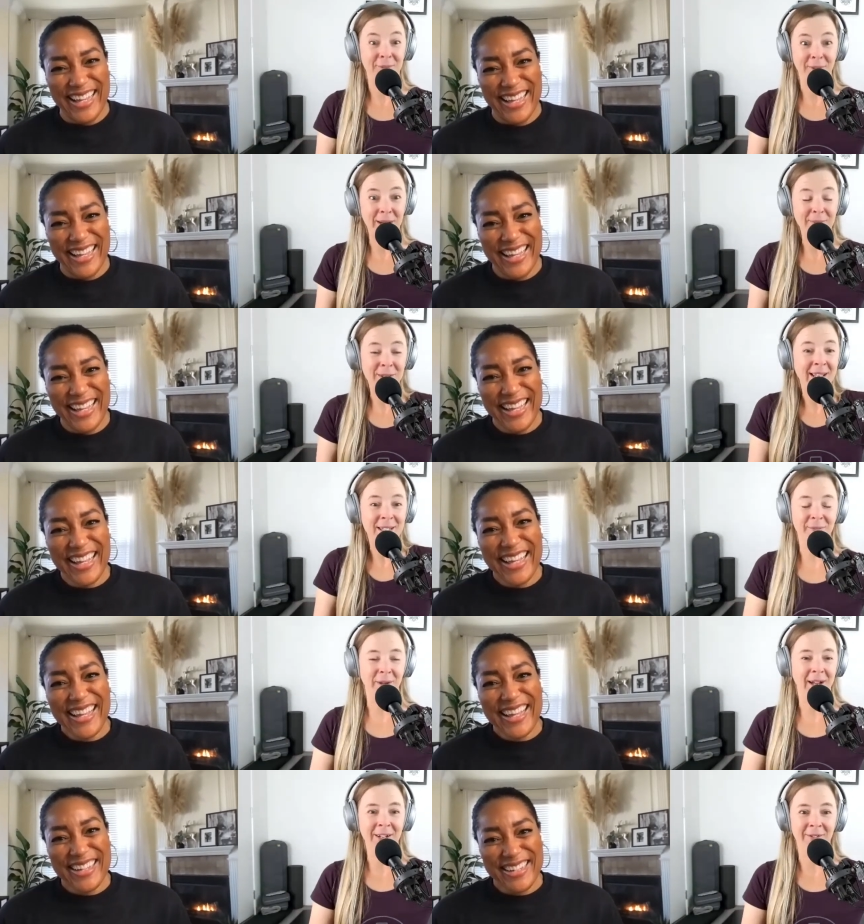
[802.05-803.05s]
Speaker 1: Maybe that's
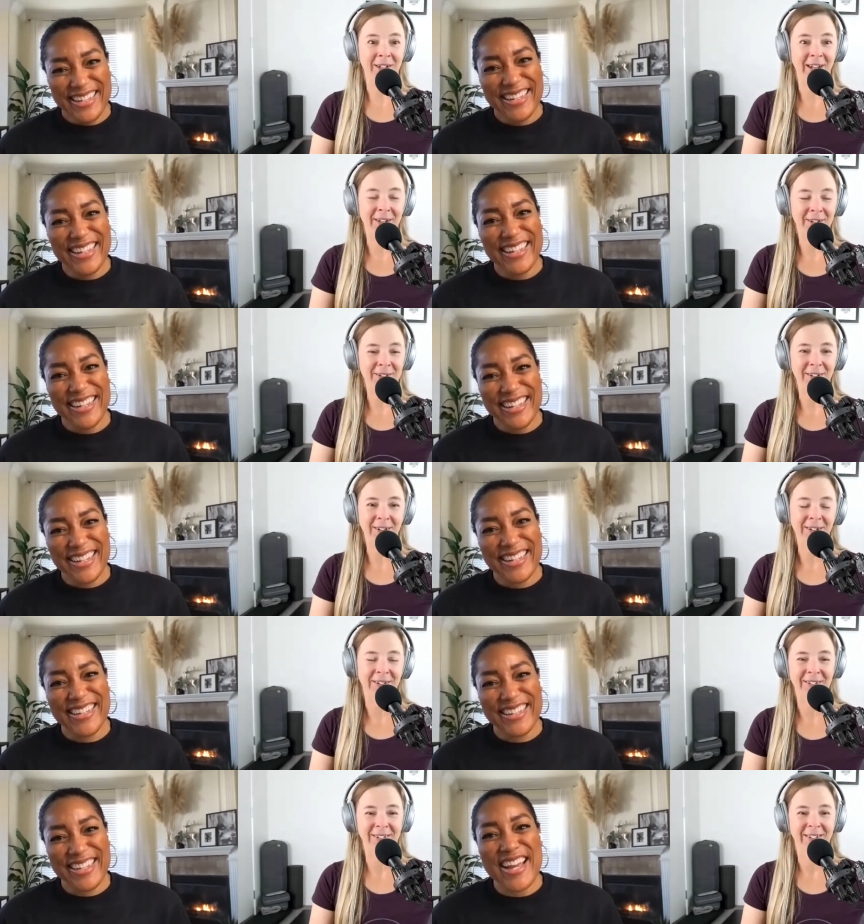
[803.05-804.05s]
part of it. I don't
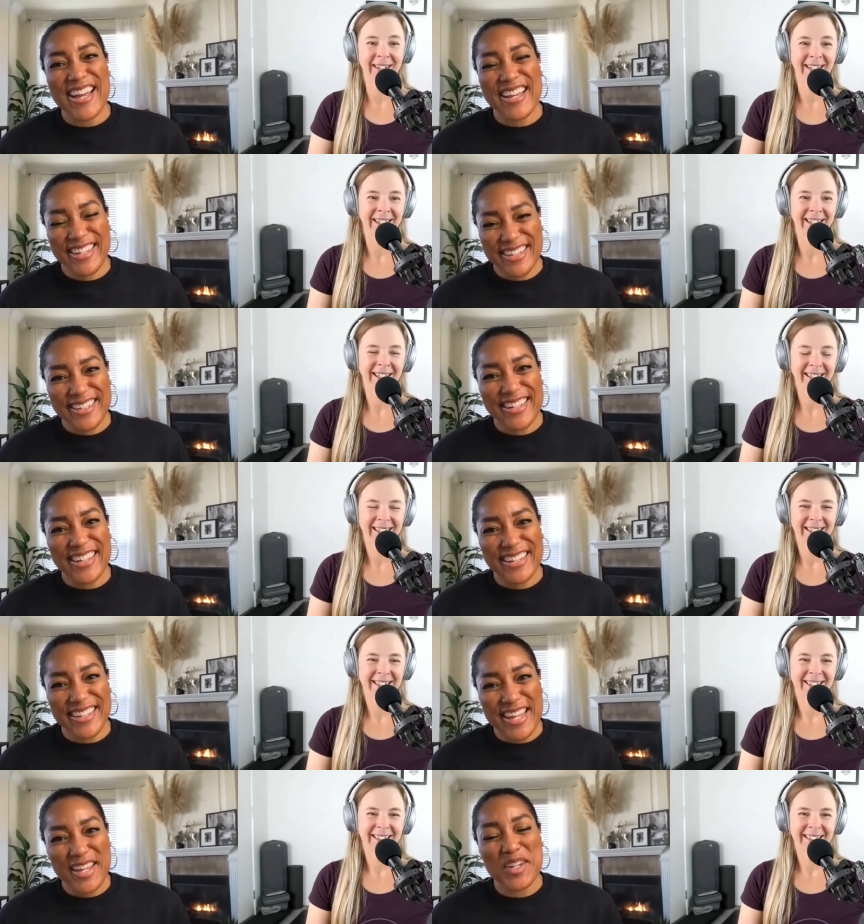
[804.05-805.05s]
know. Yeah,
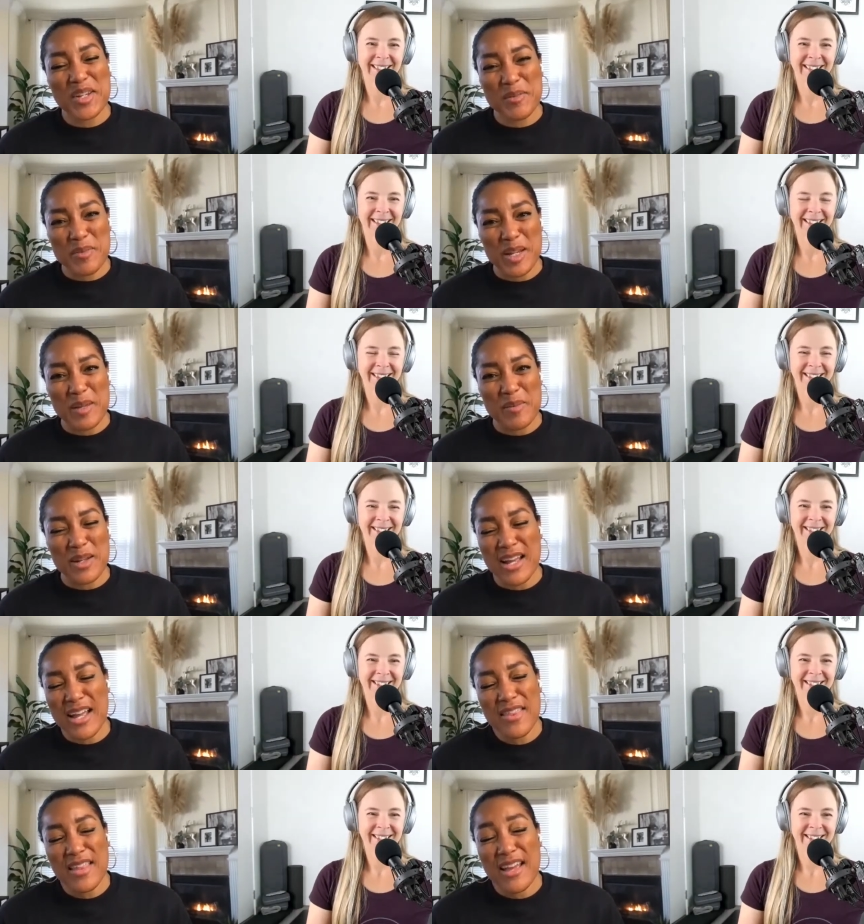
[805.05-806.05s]
yeah, it could be, but
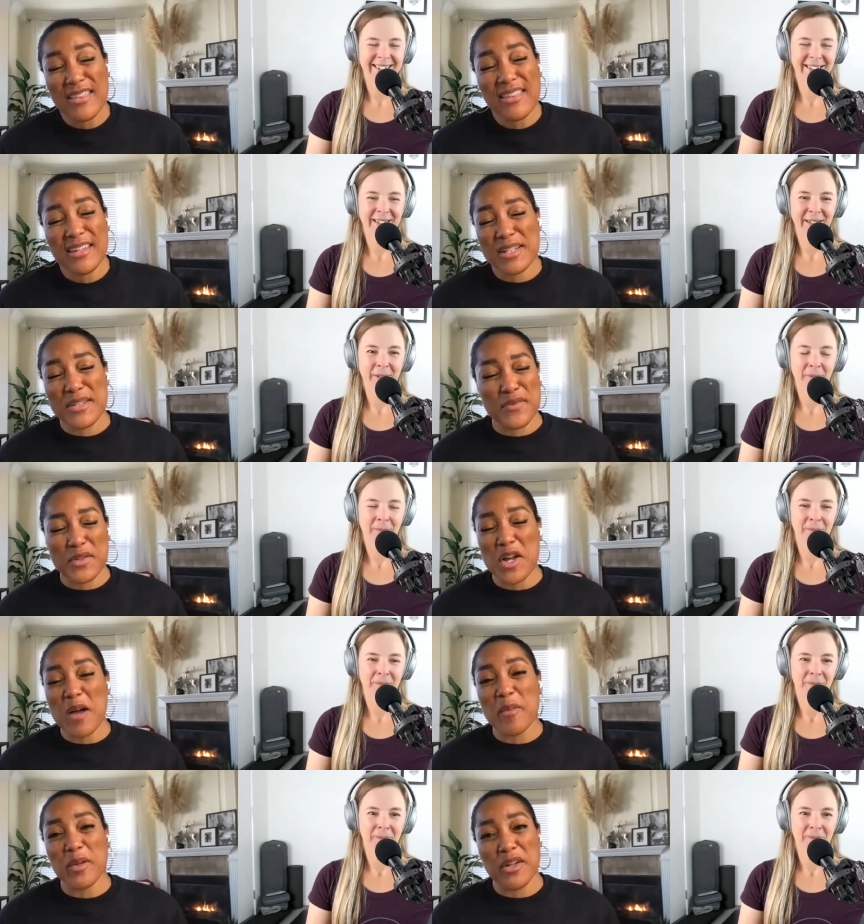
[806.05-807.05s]
I I think it's
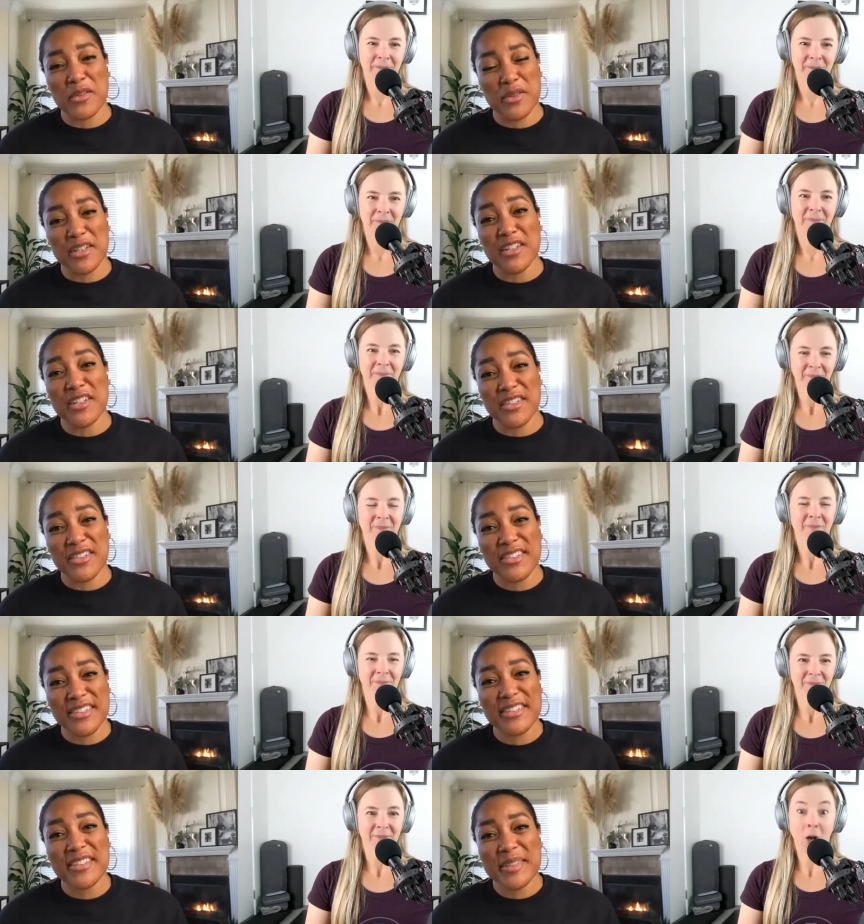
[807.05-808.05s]
phenomenal. I really do.
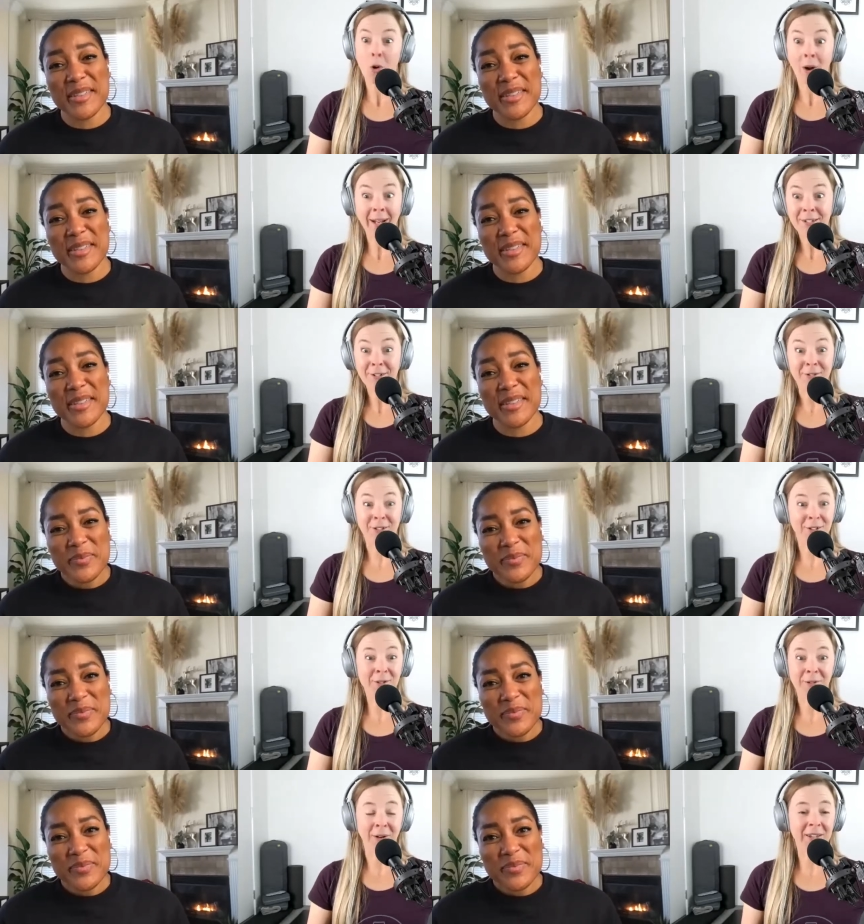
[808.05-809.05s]
Speaker 2: Oh, I do
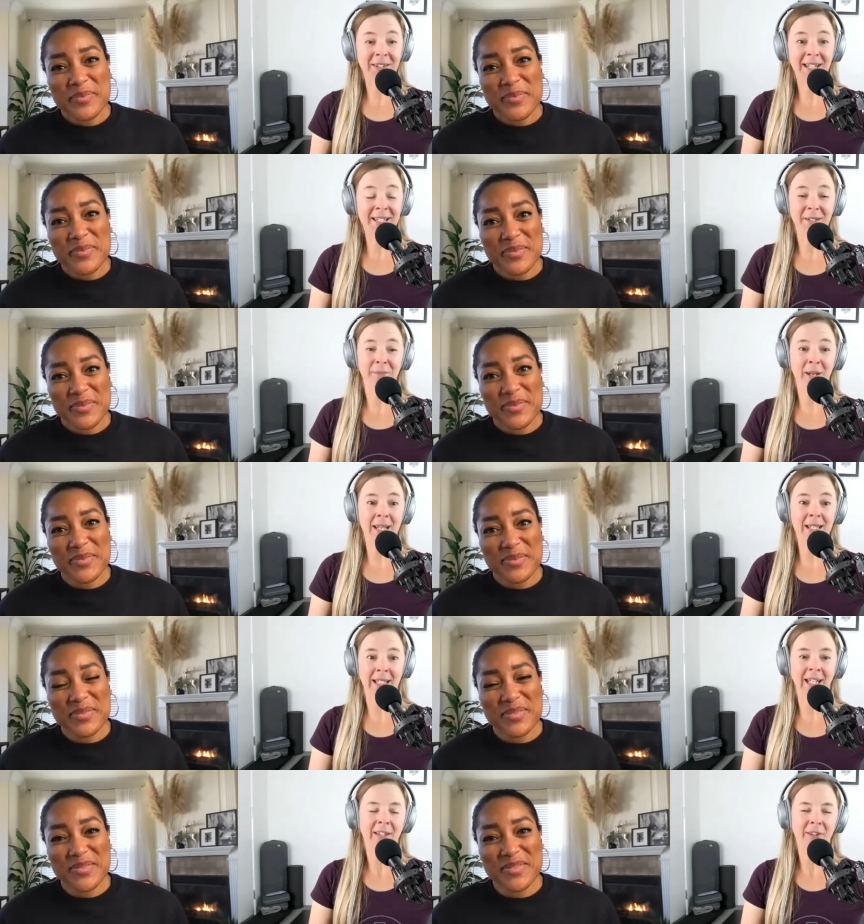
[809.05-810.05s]
too. I think it's
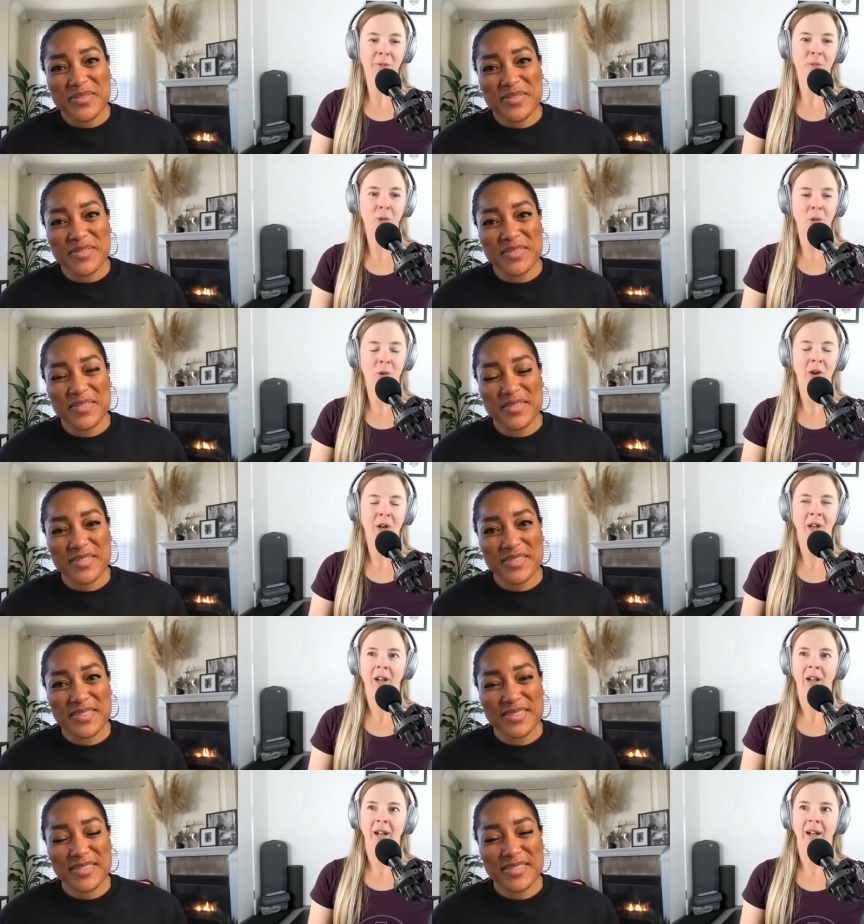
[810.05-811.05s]
amazing. And the more
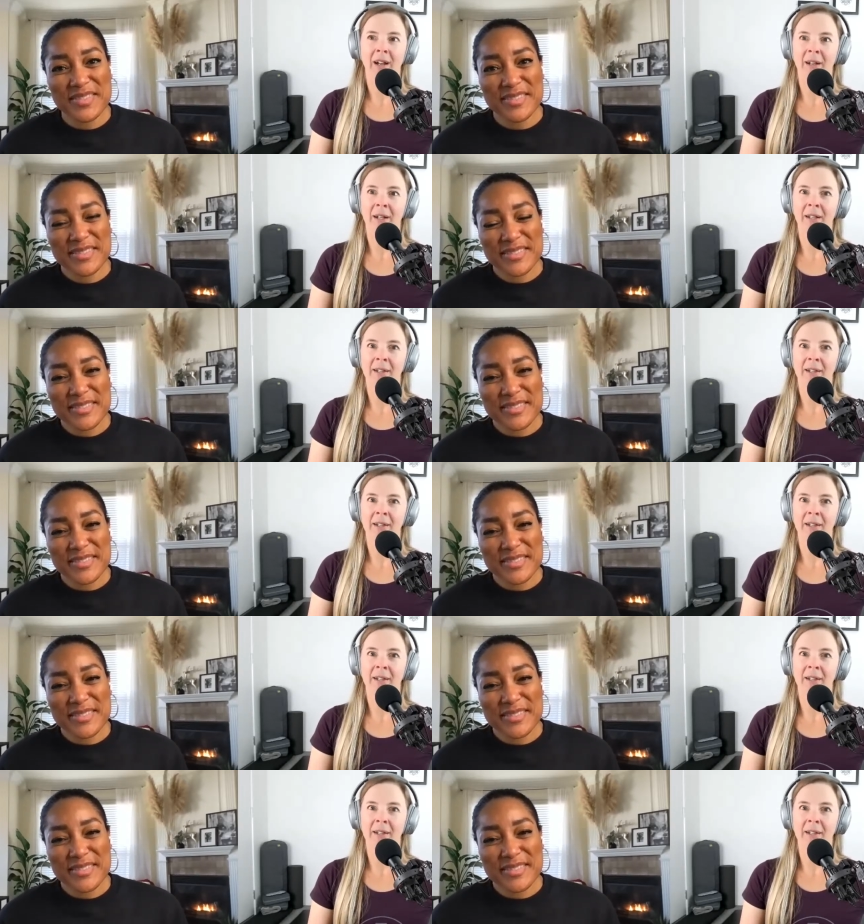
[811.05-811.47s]
uh,